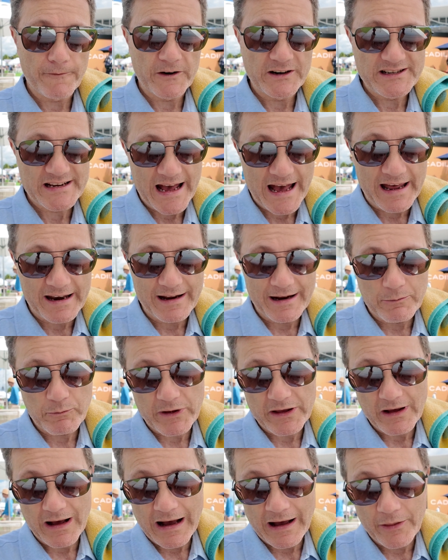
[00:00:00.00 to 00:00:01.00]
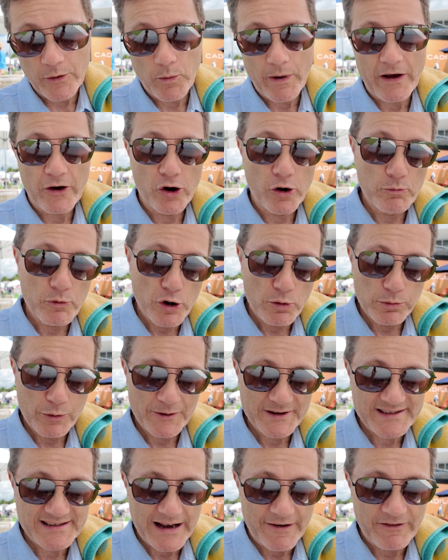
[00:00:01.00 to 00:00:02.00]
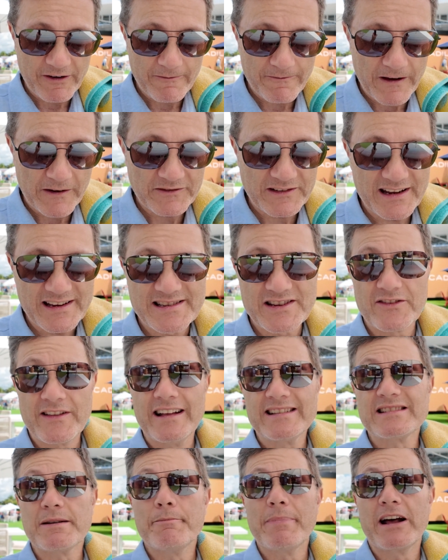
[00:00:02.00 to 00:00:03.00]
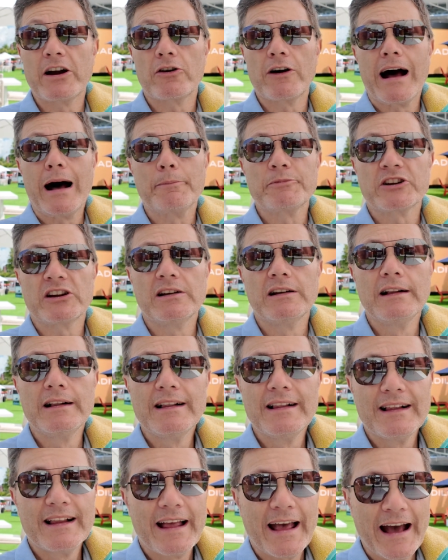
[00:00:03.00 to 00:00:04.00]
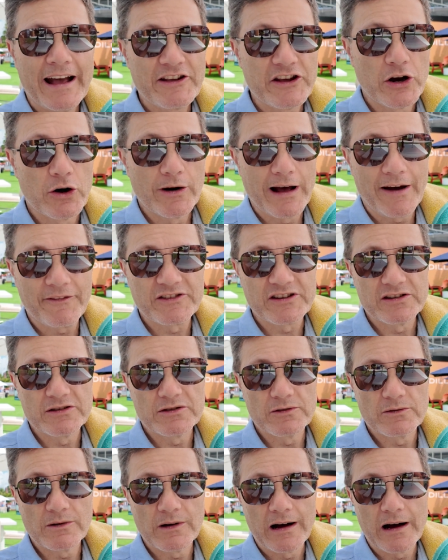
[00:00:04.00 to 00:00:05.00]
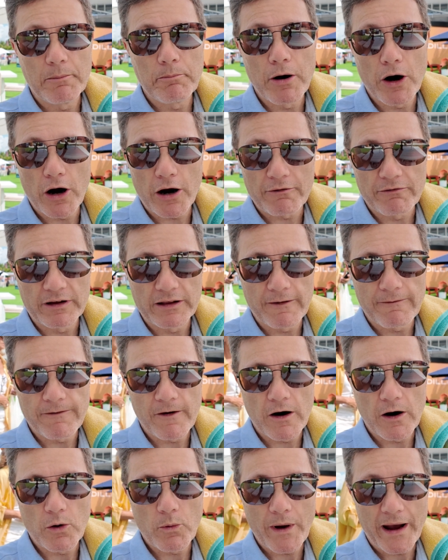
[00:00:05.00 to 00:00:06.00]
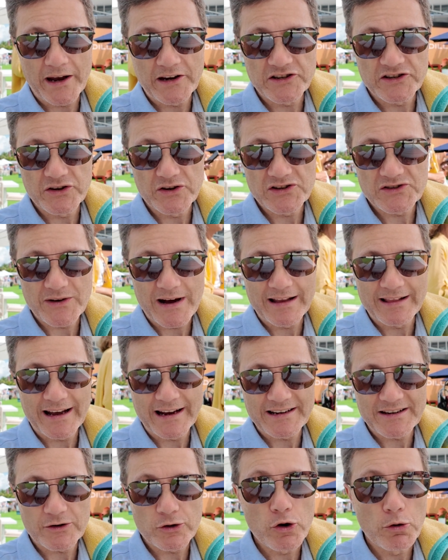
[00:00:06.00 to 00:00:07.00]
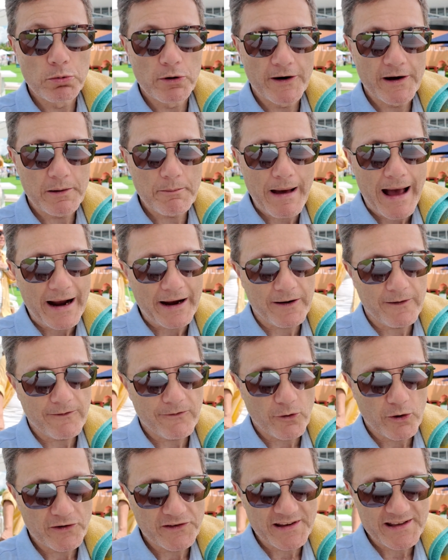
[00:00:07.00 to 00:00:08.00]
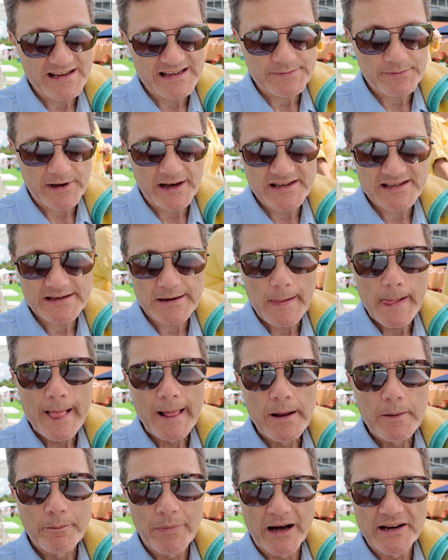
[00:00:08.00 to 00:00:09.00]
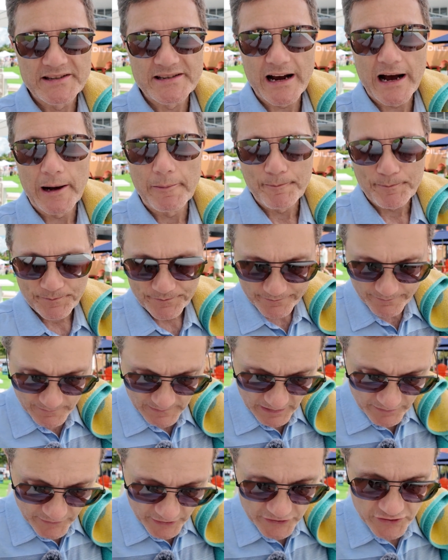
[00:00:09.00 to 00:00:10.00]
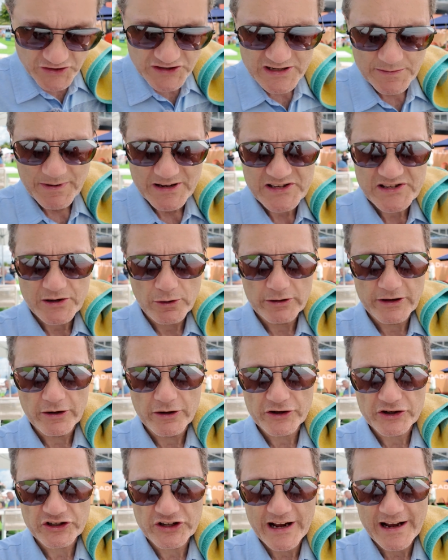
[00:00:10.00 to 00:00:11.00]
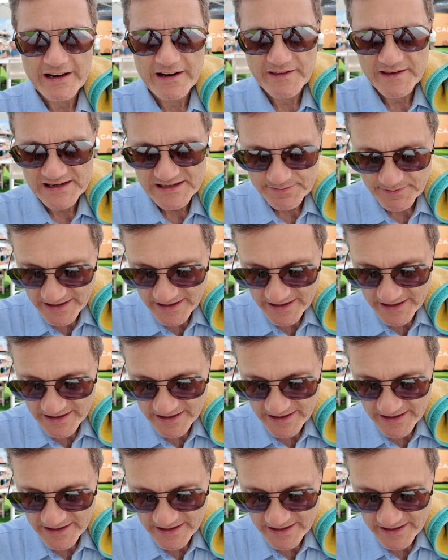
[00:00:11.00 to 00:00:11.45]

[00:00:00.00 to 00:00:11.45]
for 10, and on the way home Uber was $7.50, so that's a better option. And you don't have to park really far away too, so I like Ubering back and forth to this place. But there used to be so little shade at this